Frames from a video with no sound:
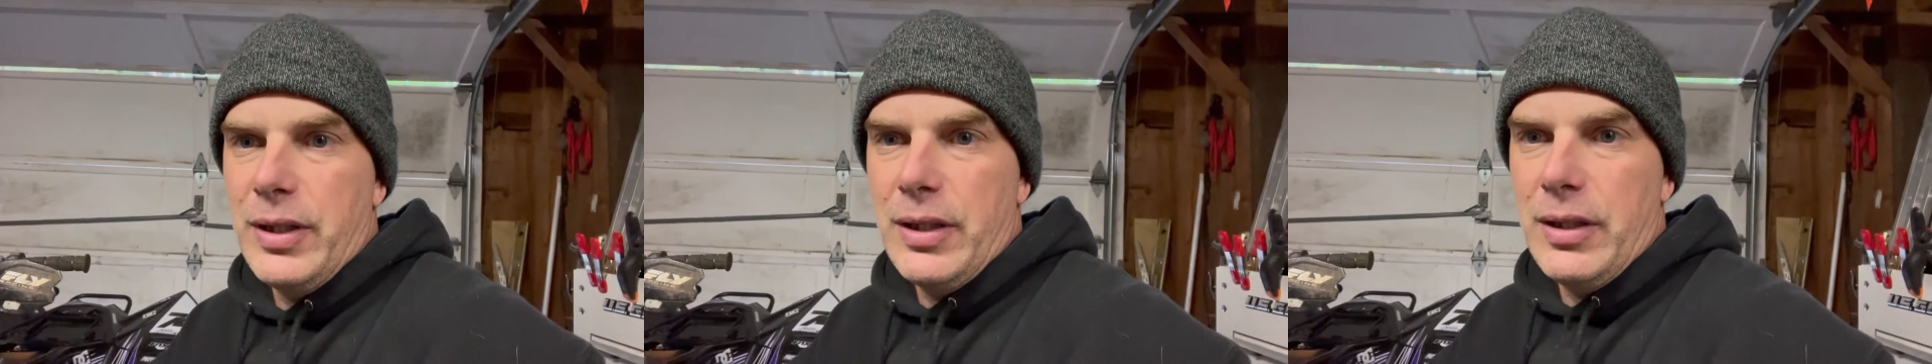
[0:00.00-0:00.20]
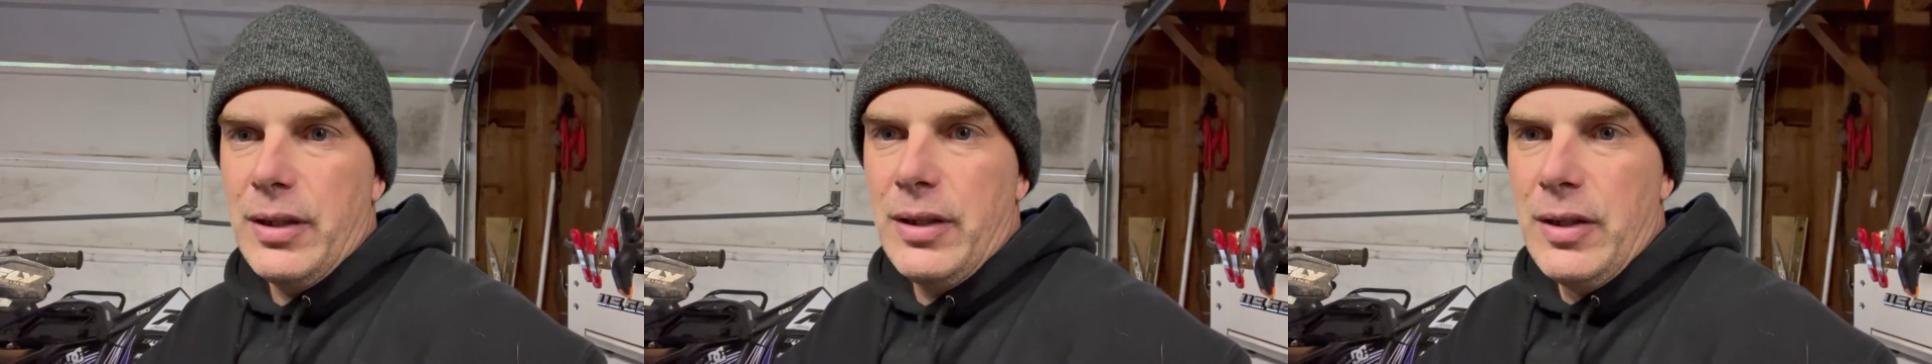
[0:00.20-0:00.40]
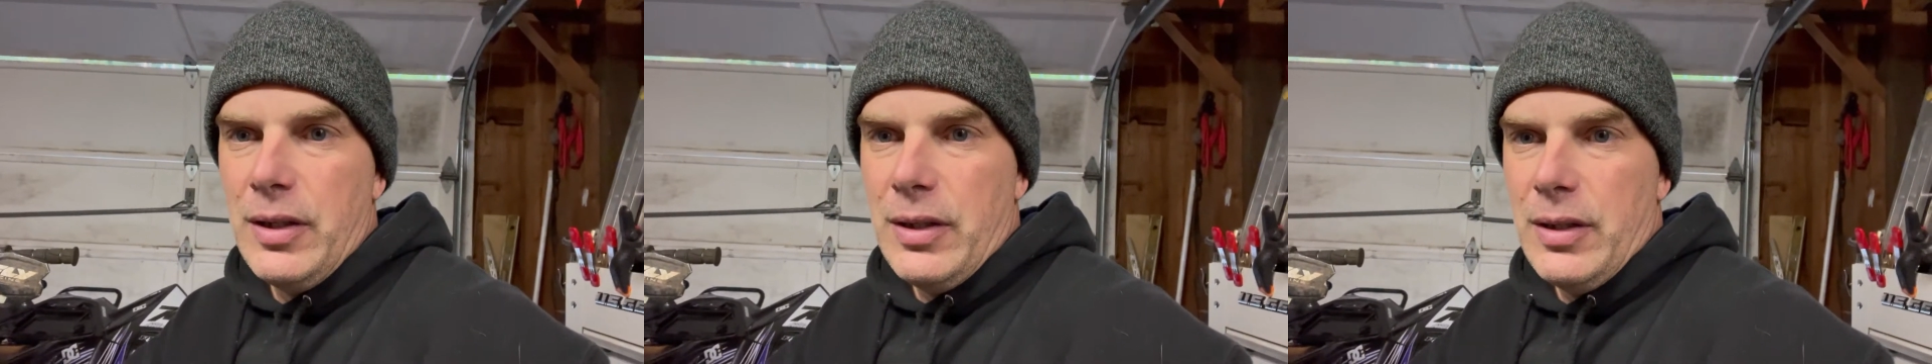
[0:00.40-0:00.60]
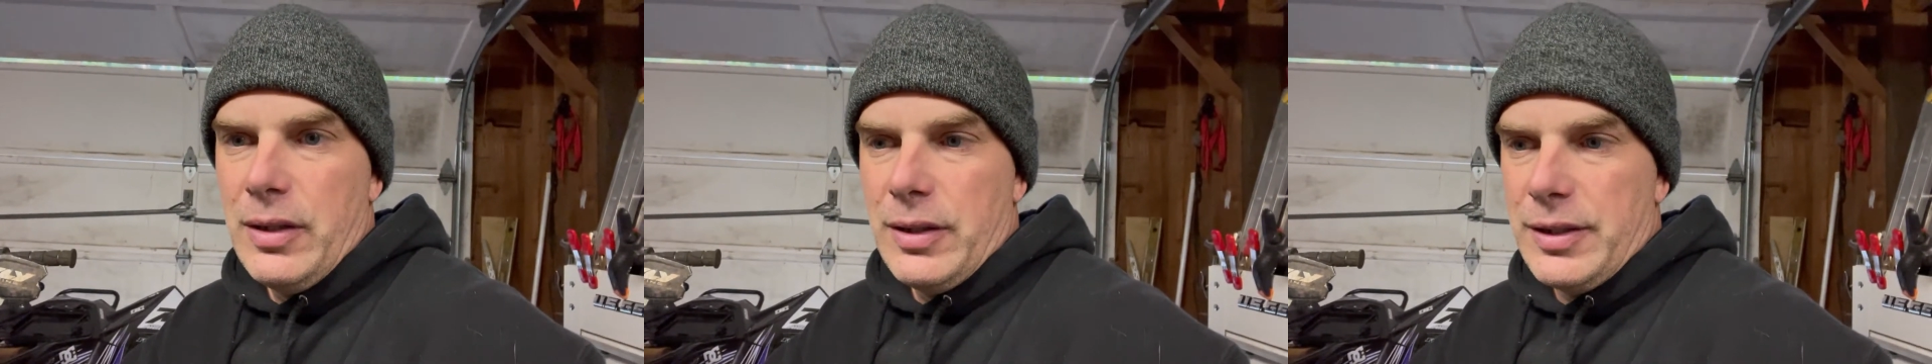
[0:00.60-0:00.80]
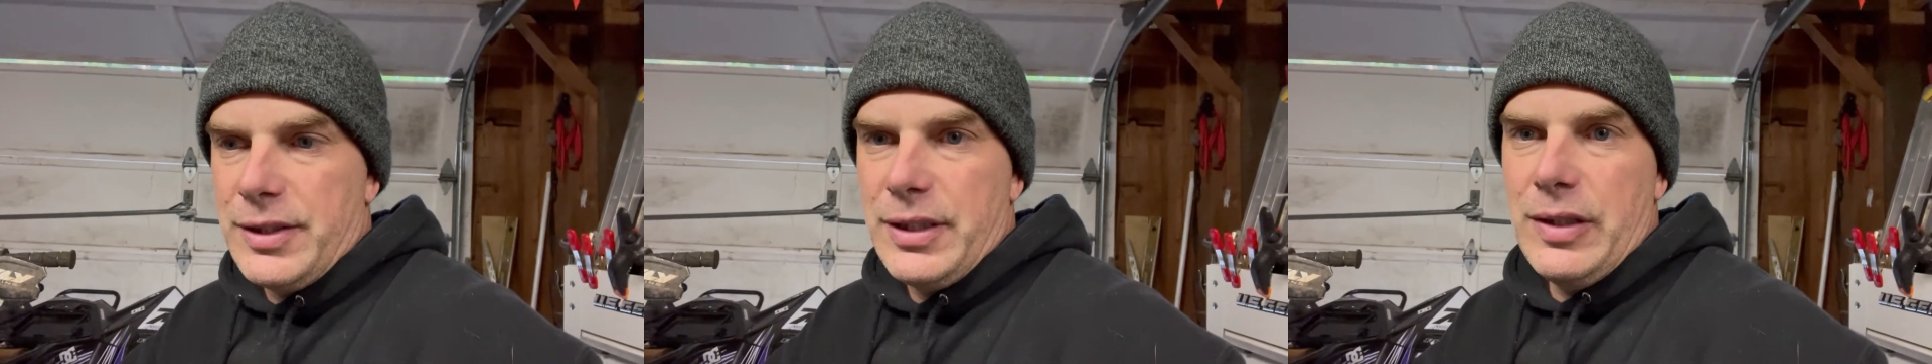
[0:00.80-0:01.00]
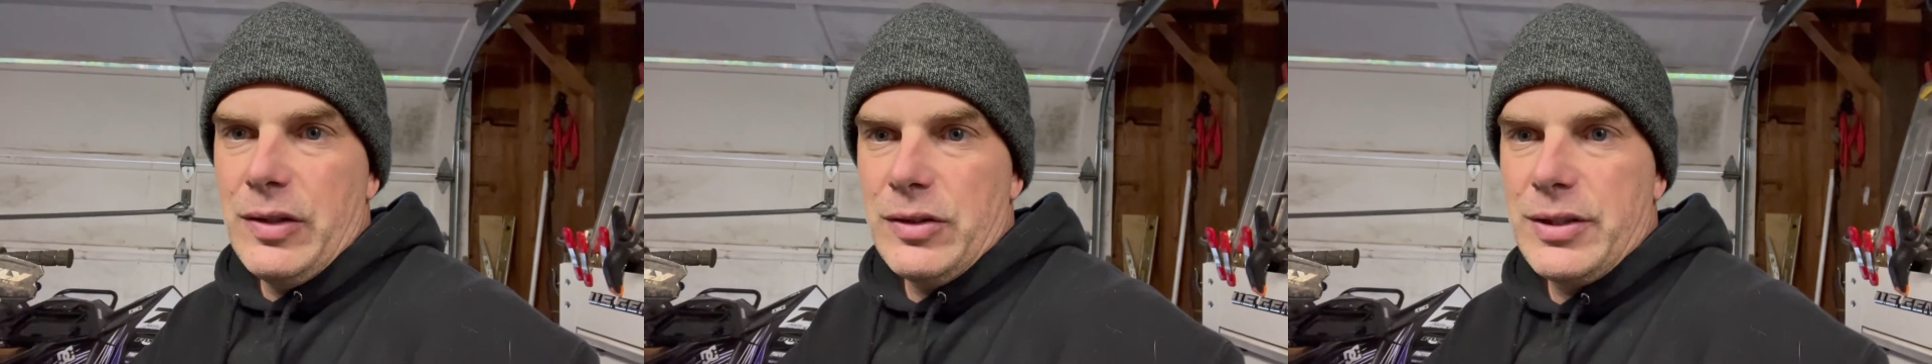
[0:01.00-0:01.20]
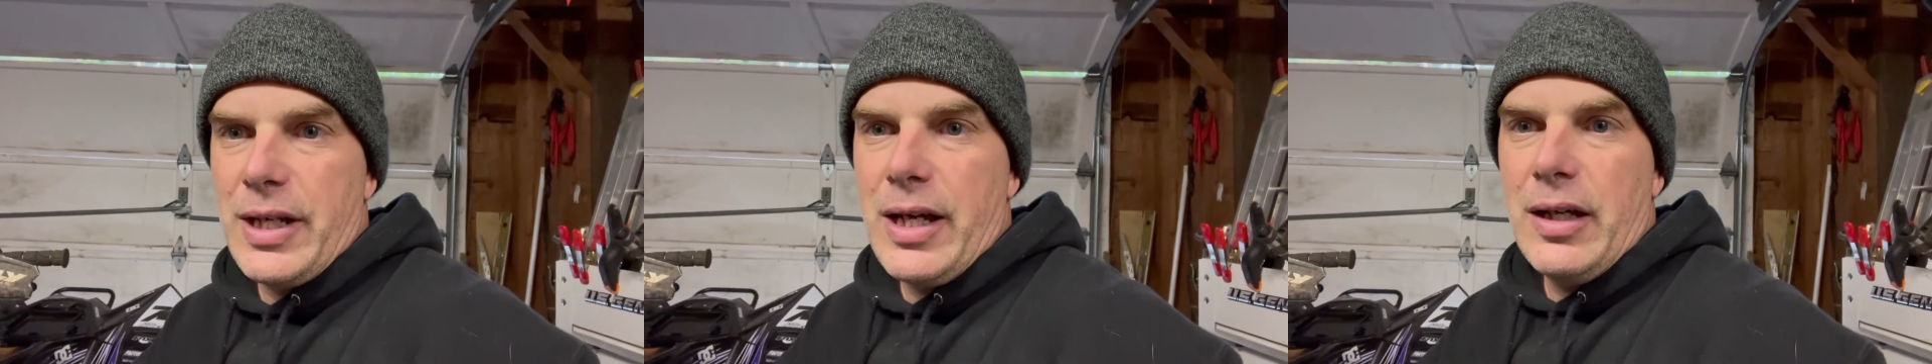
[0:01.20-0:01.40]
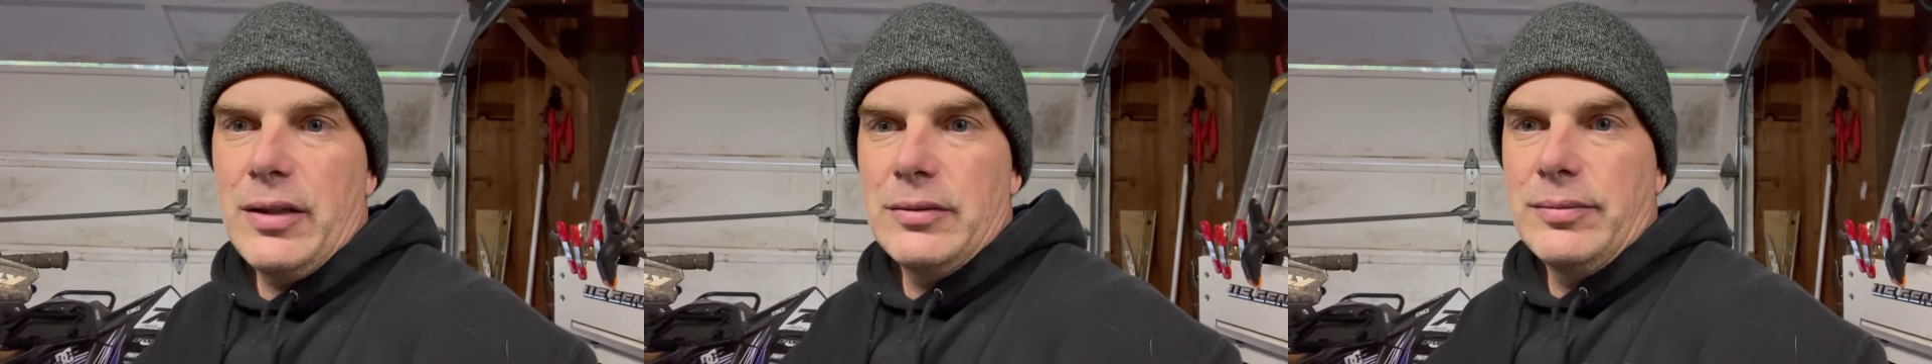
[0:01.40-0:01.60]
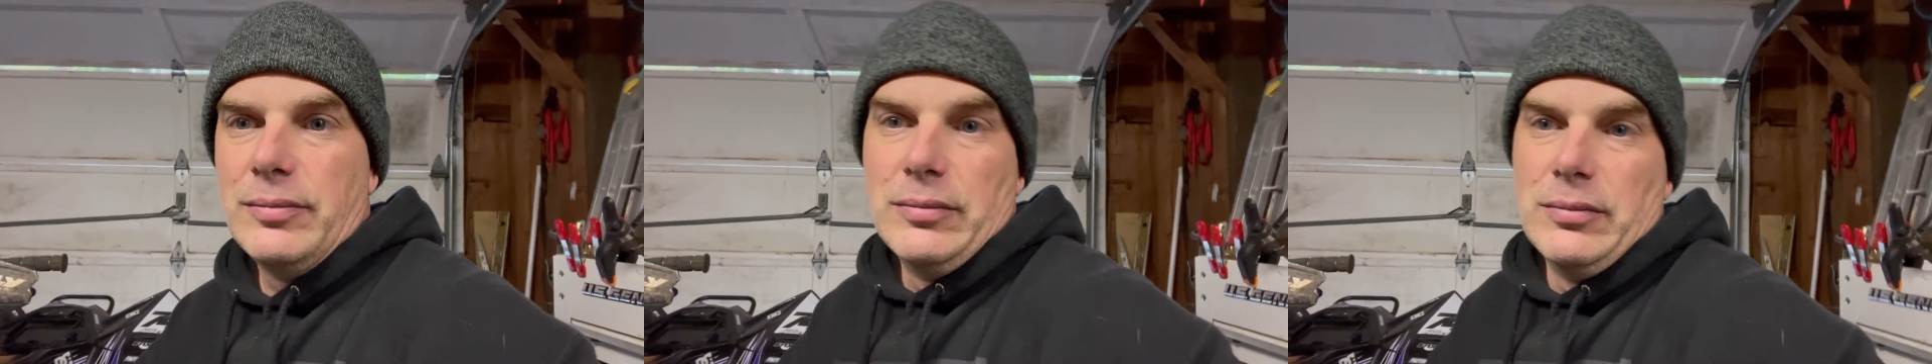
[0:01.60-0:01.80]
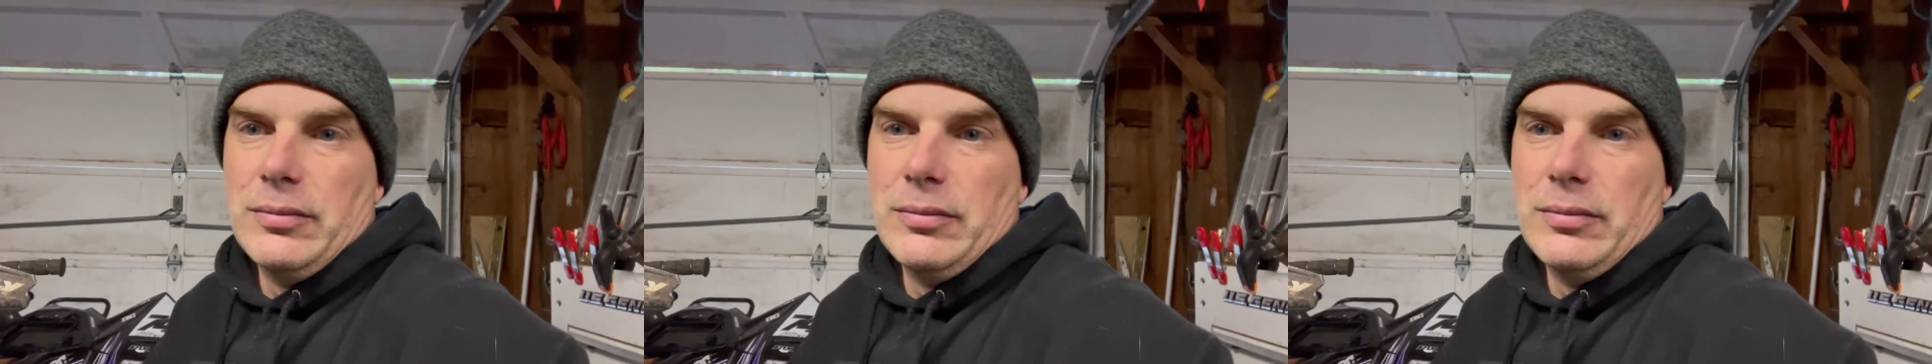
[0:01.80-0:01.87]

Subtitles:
the seals out,